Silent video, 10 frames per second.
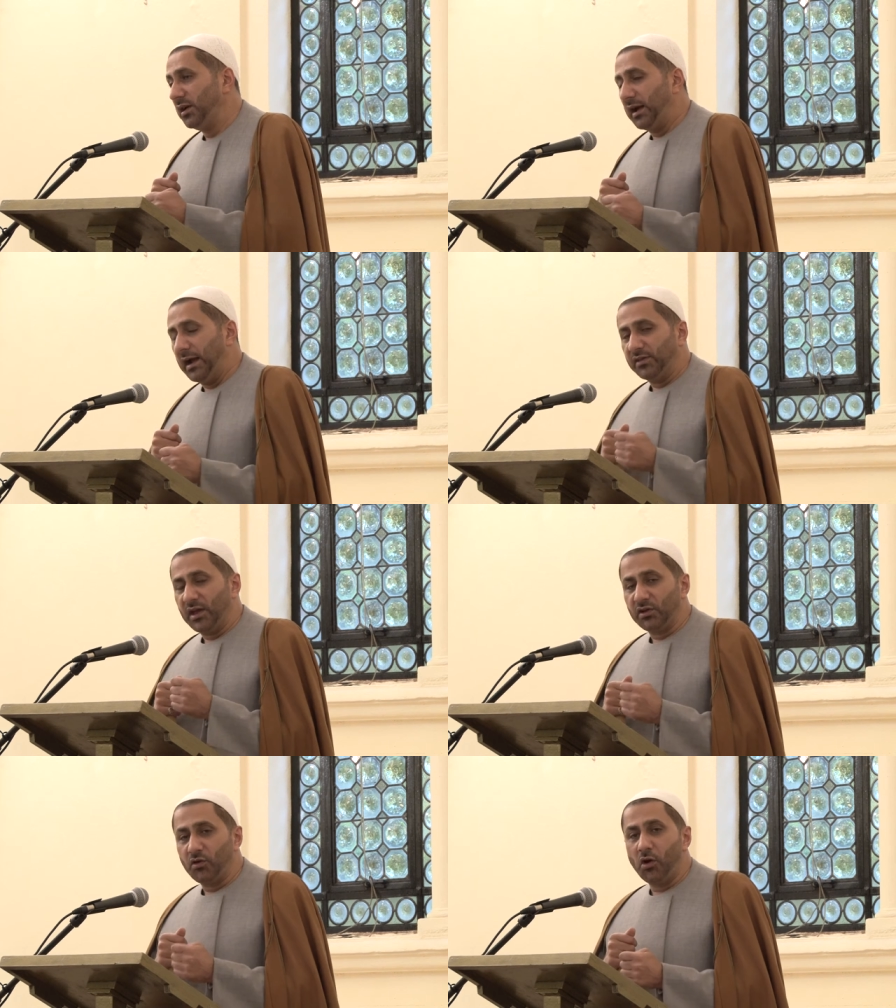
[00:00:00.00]
and
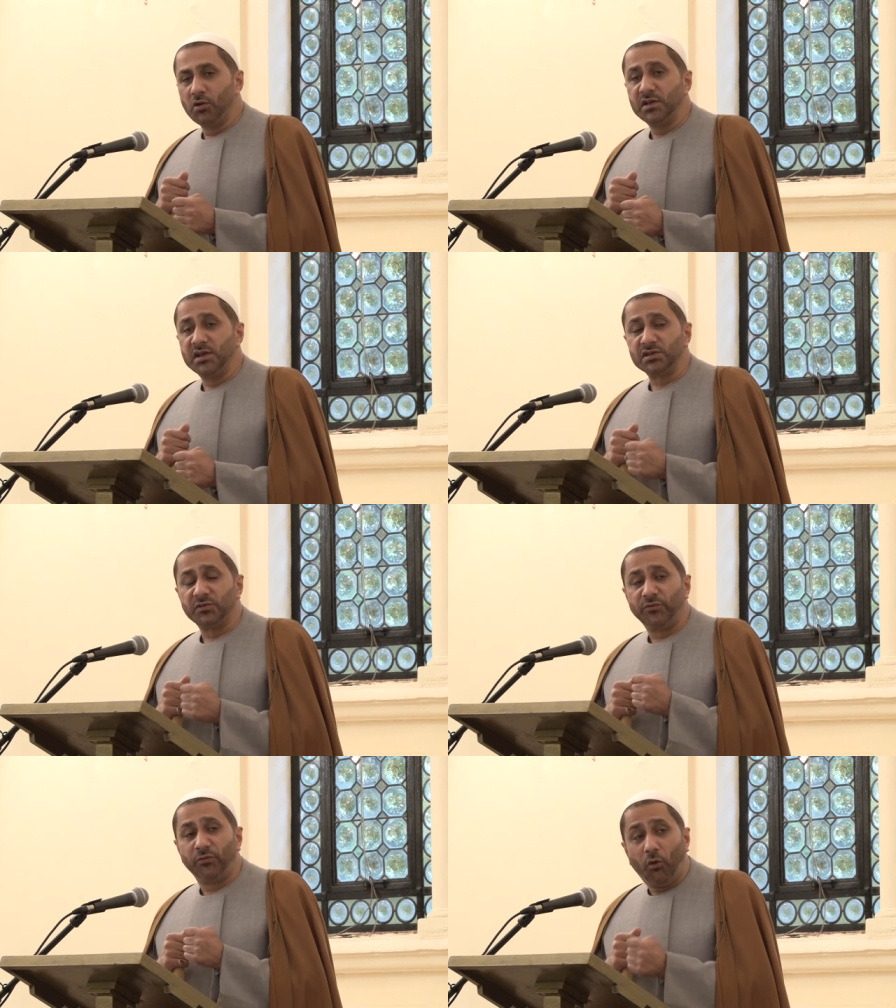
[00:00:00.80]
that God is a
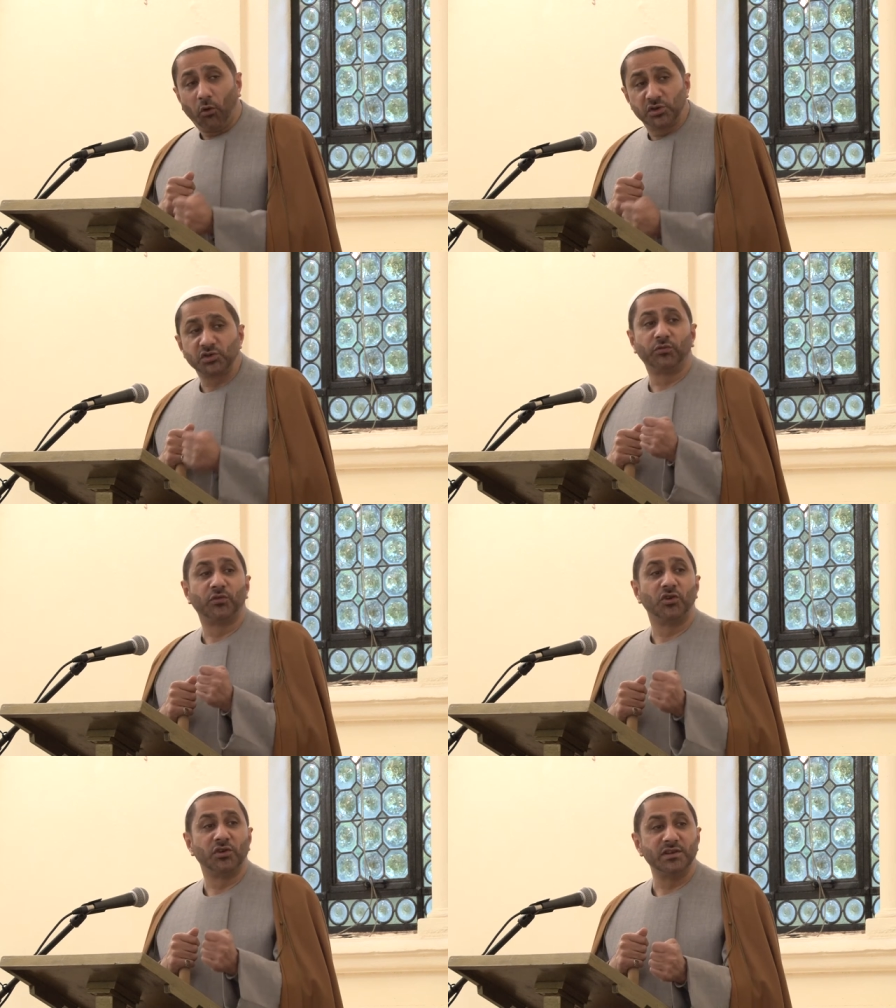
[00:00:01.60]
force
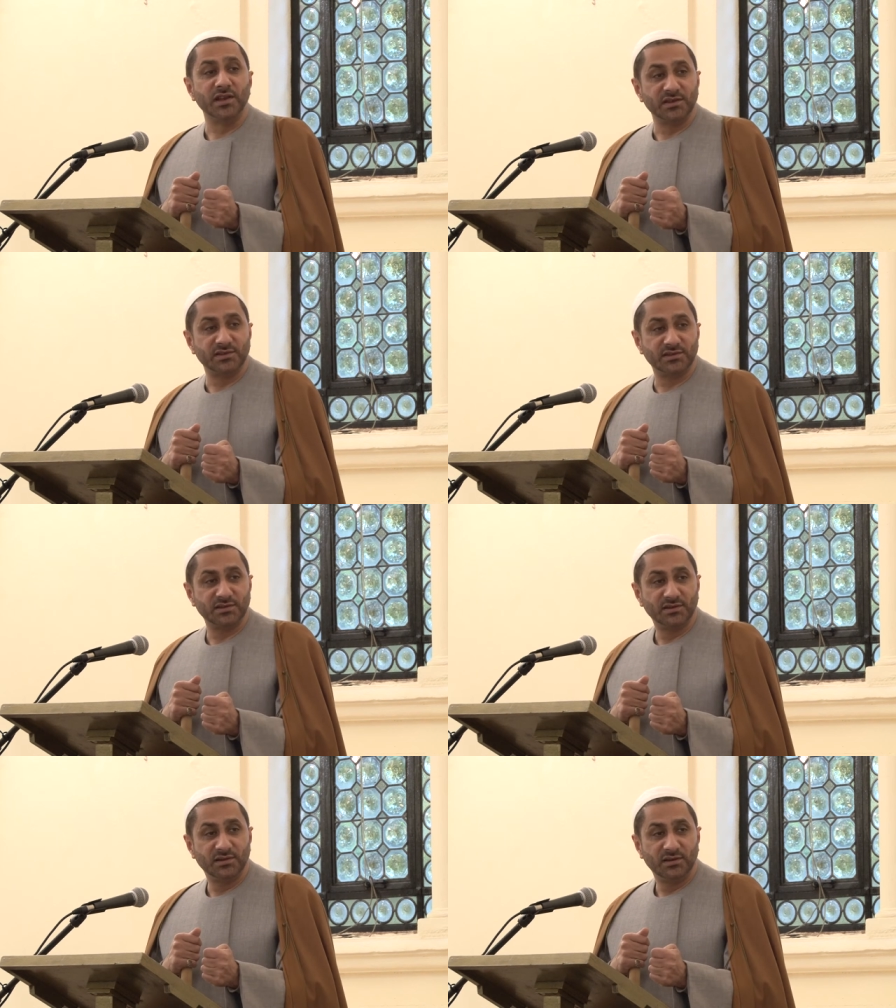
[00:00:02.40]
of goodness.